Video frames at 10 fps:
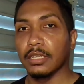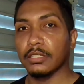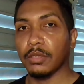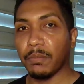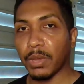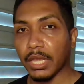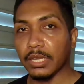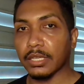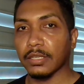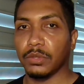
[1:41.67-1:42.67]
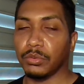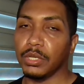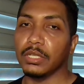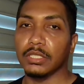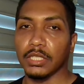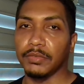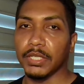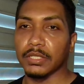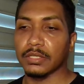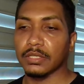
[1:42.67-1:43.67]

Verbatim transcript: to make 3D TVs.